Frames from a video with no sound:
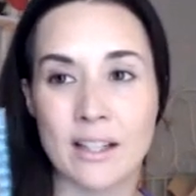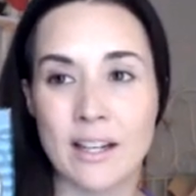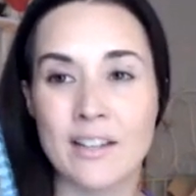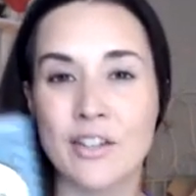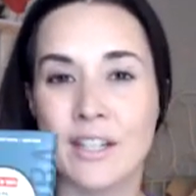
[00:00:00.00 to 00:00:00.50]

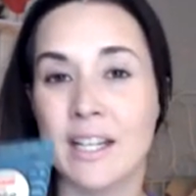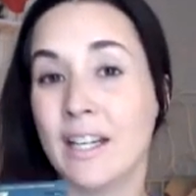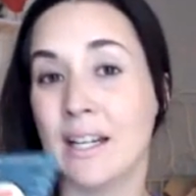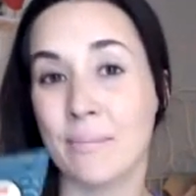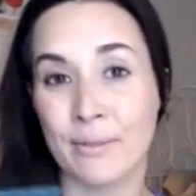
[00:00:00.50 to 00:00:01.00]
not just
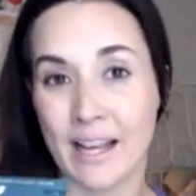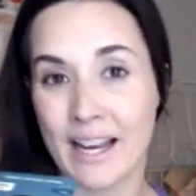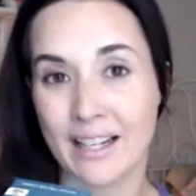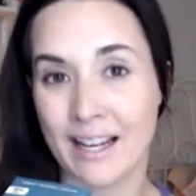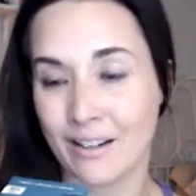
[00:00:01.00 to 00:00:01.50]
eating it
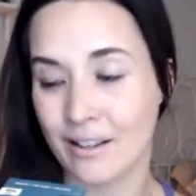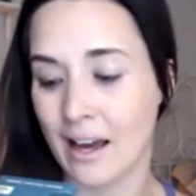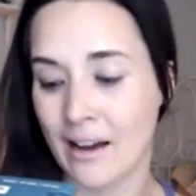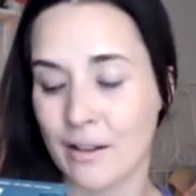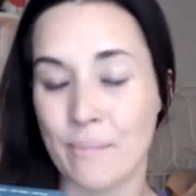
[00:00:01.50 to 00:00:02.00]
plain out of
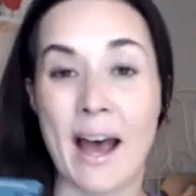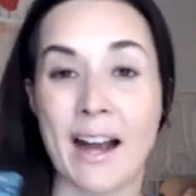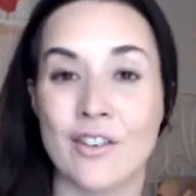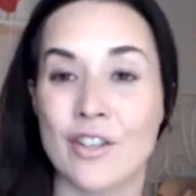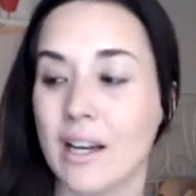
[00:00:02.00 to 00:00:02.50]
out of the
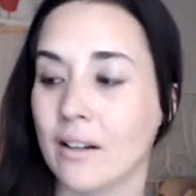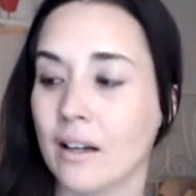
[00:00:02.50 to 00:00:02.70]
packaging,